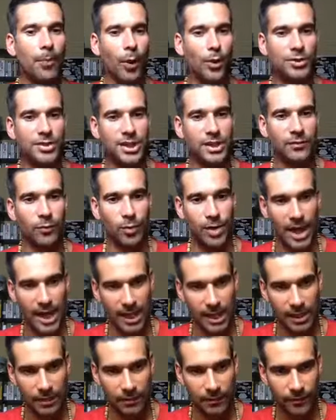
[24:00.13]
positive or
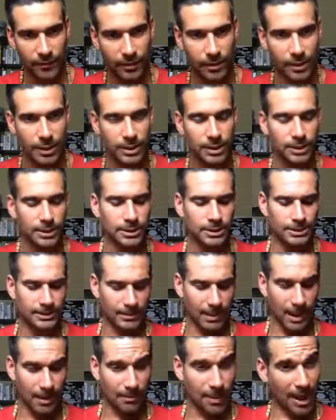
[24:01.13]
negative.
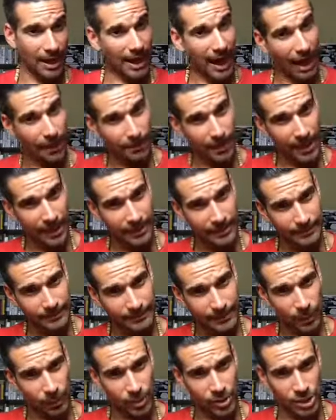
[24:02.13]
Agape,
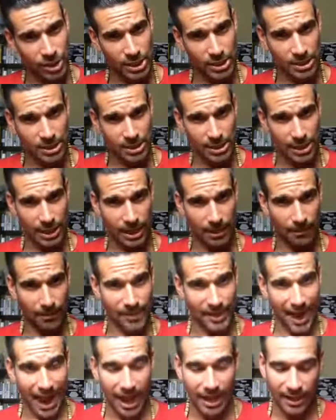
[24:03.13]
which is the
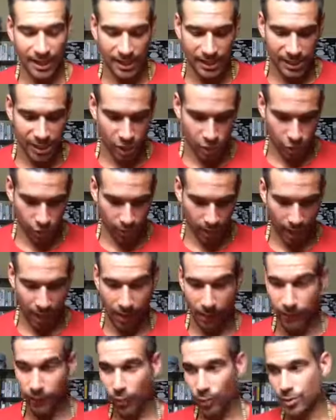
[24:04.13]
unconditional
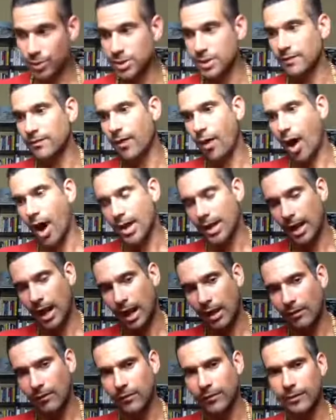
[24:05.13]
love or divine
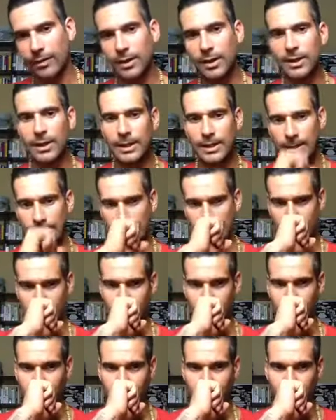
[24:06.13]
love.
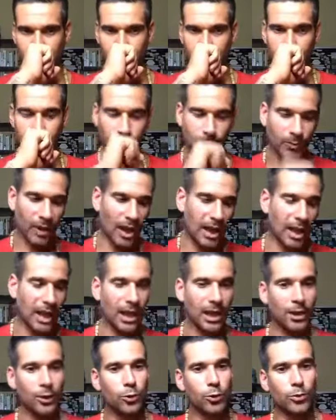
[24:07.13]

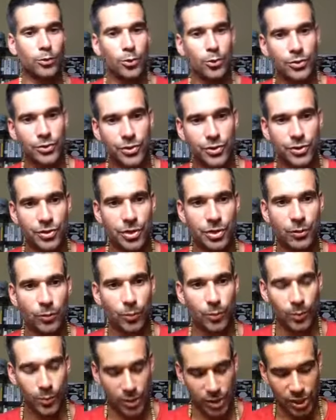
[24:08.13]
Ludus,
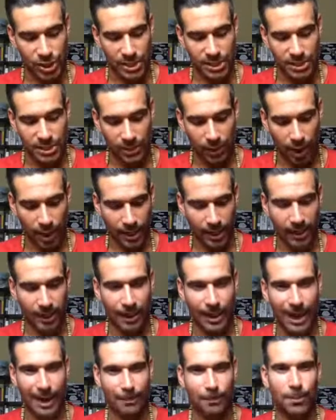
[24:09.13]
which is like
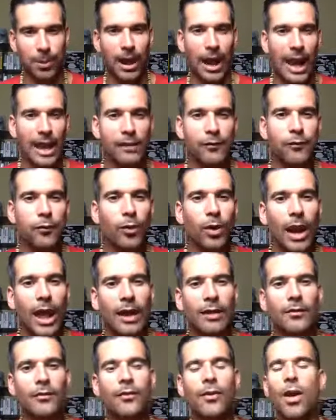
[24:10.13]
a playful
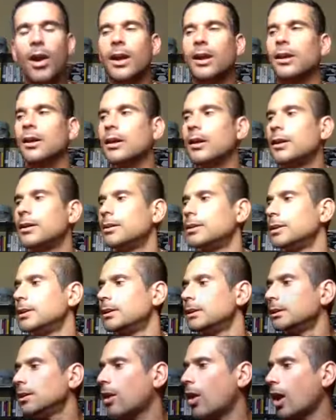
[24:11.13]
love,
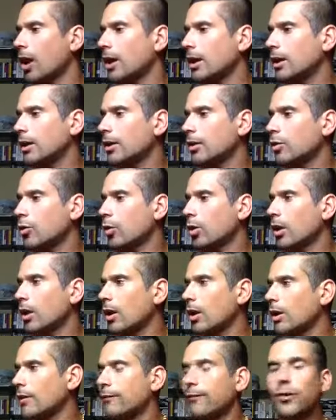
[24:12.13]
call
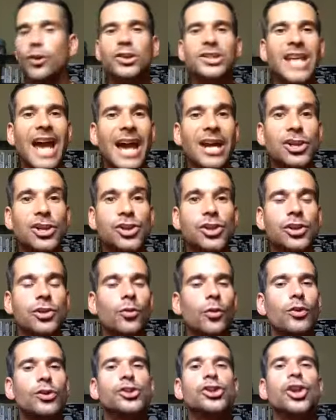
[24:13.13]
it like a
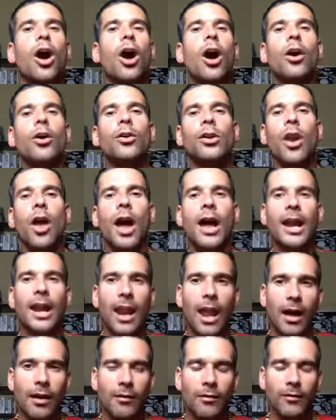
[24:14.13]
flirtation or a
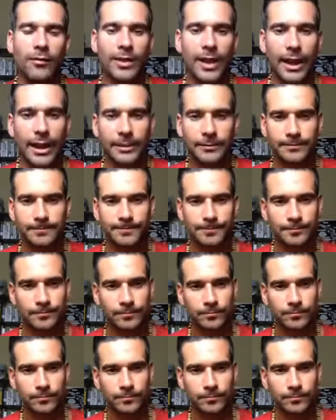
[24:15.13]
childlike love, yeah.